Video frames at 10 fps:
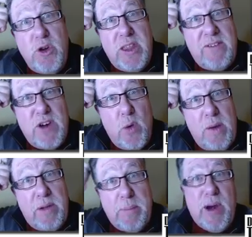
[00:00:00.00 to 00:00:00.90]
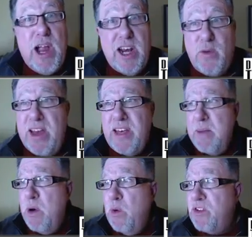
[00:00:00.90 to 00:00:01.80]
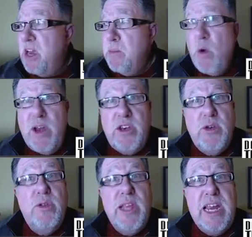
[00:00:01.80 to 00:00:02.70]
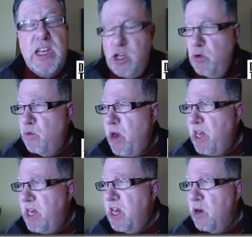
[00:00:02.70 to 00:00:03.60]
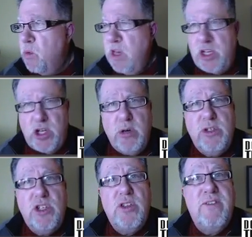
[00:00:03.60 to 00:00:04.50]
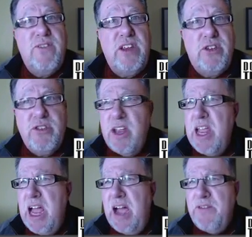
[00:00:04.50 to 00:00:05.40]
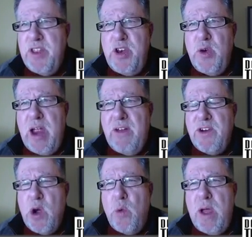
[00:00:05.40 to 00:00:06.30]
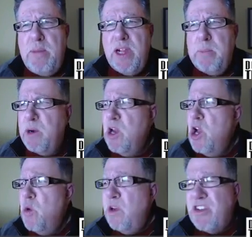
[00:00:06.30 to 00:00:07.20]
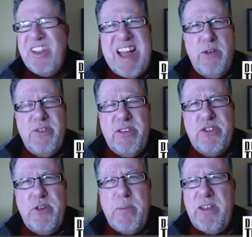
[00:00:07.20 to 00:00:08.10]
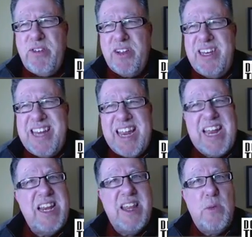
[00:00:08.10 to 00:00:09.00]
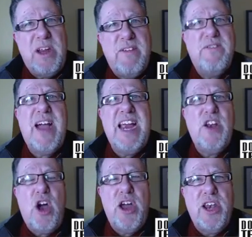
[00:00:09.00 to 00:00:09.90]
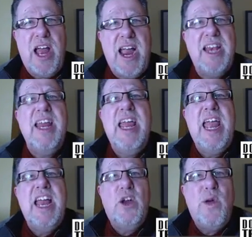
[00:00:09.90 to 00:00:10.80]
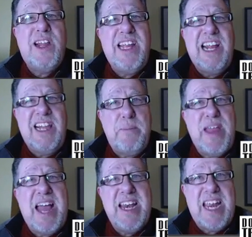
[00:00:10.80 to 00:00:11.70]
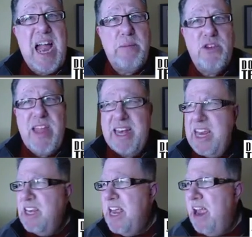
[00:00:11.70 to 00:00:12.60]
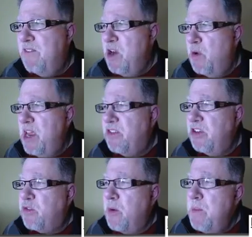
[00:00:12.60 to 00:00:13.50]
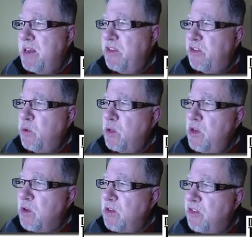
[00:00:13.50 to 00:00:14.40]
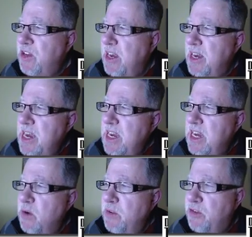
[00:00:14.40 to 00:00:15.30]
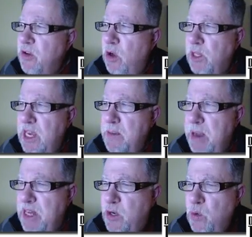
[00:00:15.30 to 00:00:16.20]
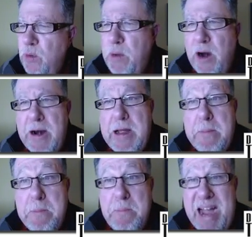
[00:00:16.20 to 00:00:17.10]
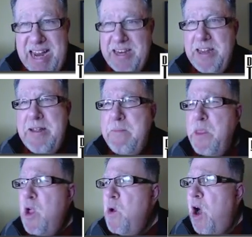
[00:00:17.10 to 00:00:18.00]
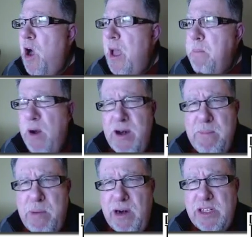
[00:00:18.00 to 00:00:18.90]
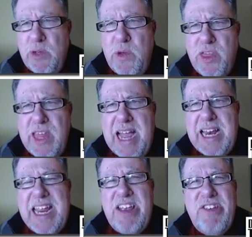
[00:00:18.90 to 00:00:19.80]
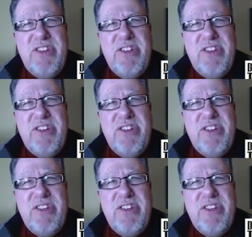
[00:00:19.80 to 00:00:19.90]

the Evernote Web Clipper. I got a great demo, which I'm going to link to right here, which shows you the features of the new Evernote Web Clipper, which allows us to basically take anything we can find online and quickly clip that and capture that into Evernote. It's a tremendous tool, and you can see it here installed in my toolbar. But part and parcel with that is